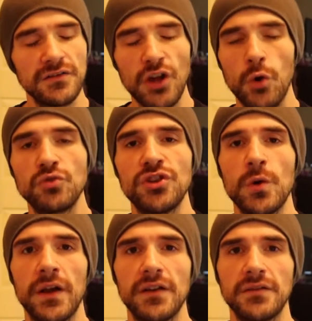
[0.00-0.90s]
Don't
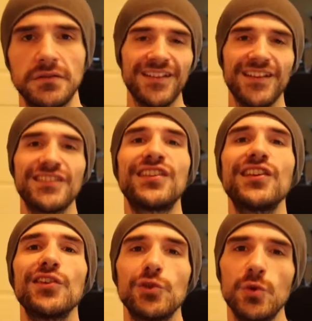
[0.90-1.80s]
do it.
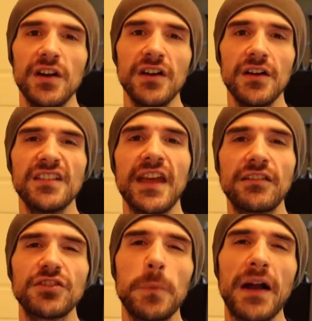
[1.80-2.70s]
2, take
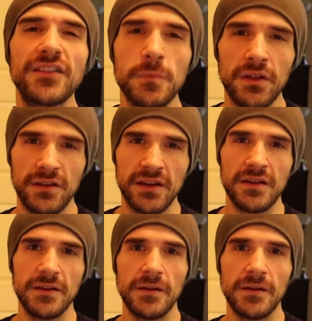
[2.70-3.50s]
responsibility.